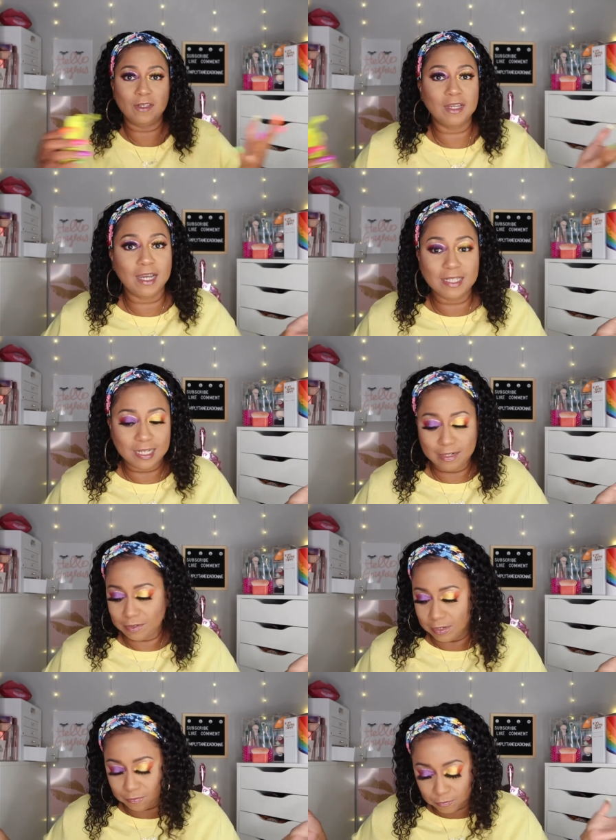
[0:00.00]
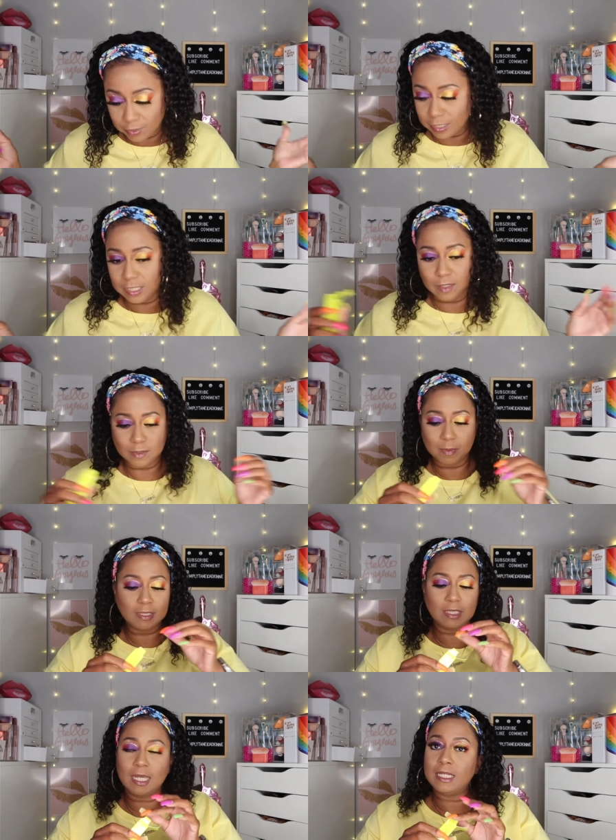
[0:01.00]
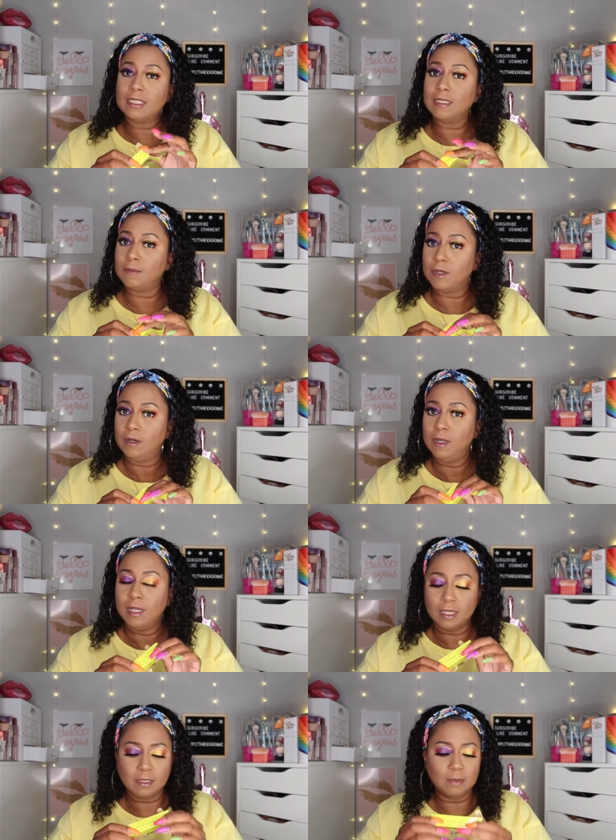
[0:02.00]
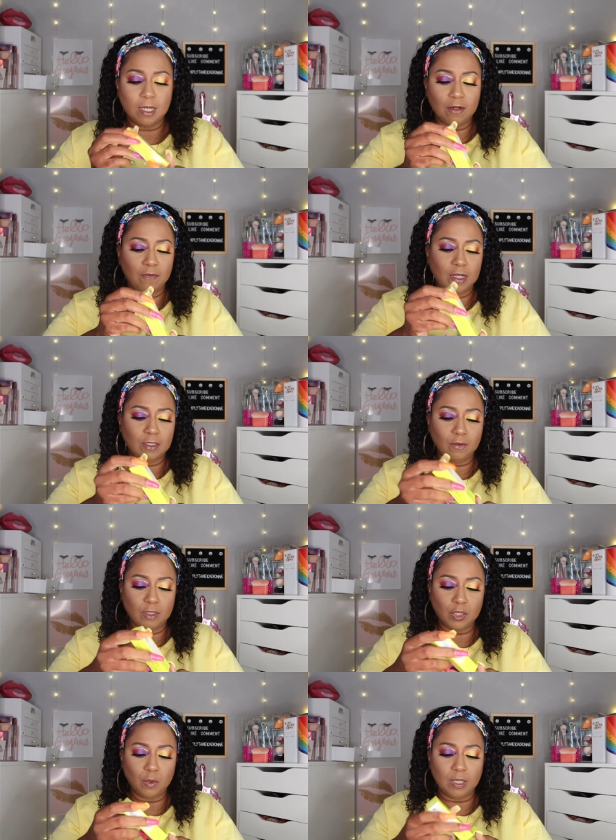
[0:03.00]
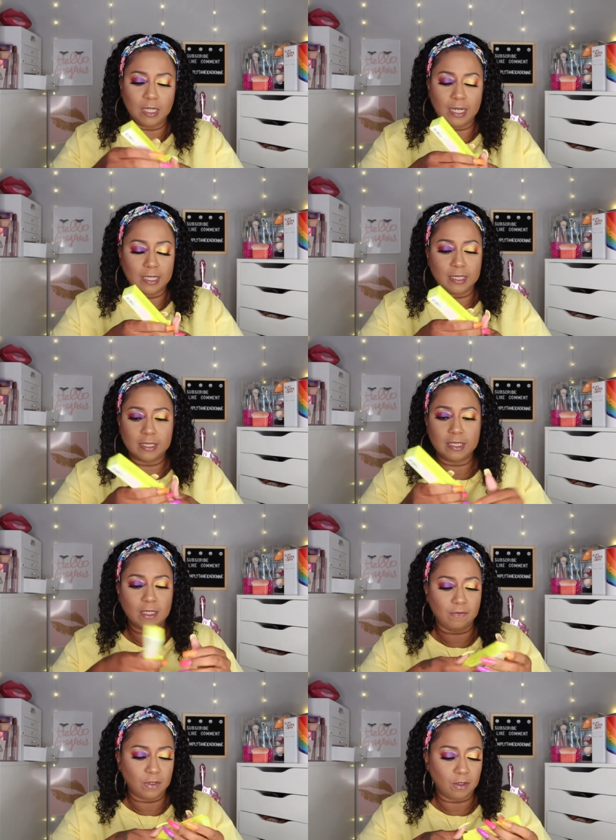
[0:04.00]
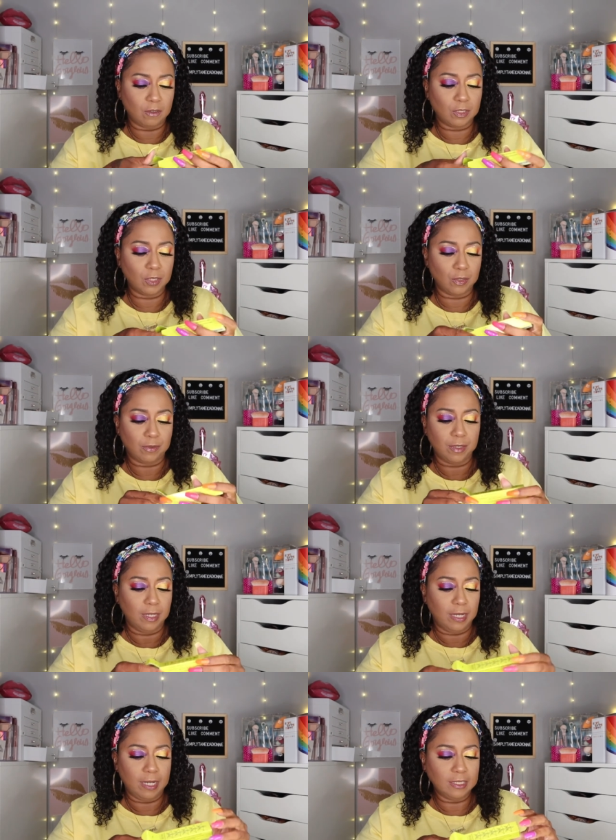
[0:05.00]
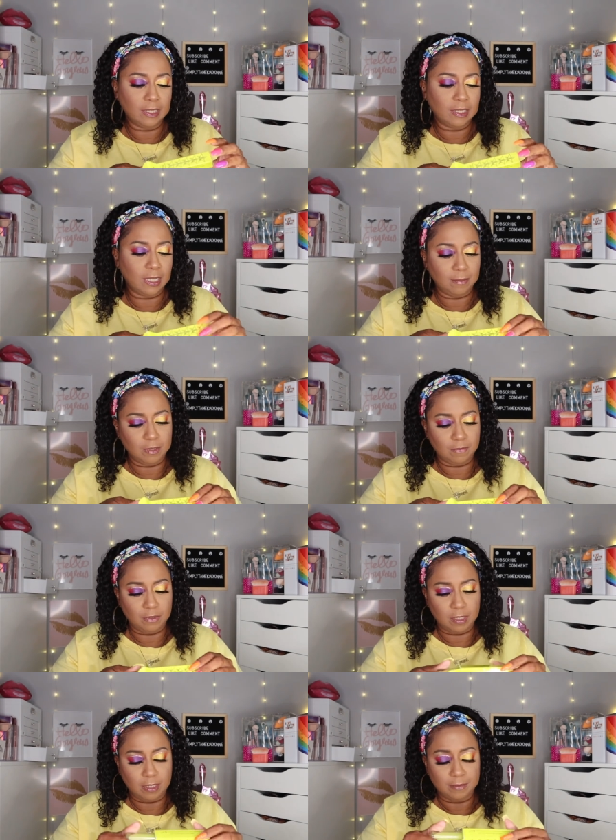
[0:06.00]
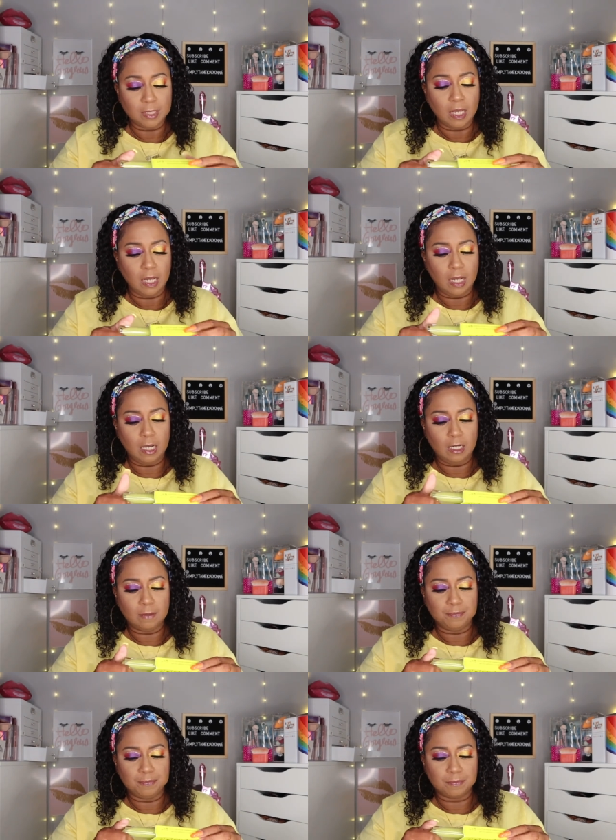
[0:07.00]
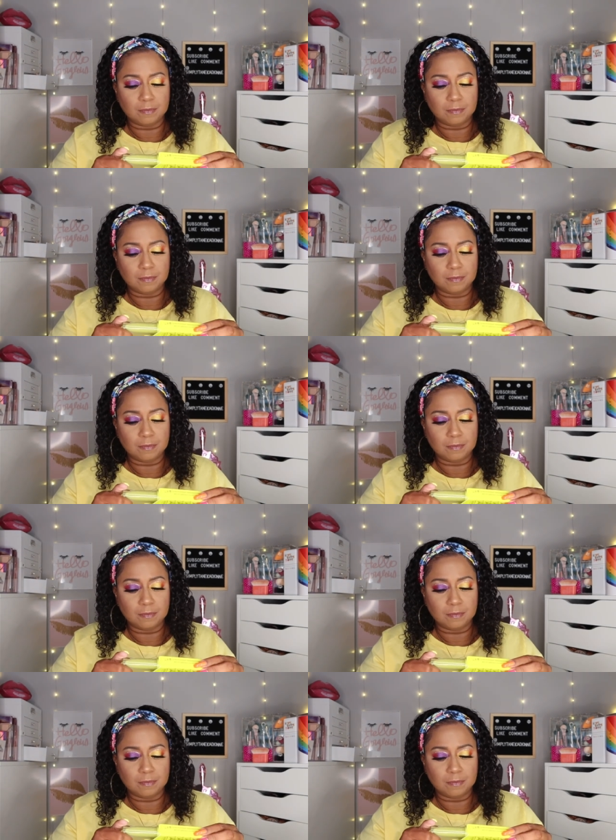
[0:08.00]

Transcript: you guys. I, I really don't, especially not in the summer because I'm not around to enjoy a lot of this stuff, y'all. So I just stopped everything. Um,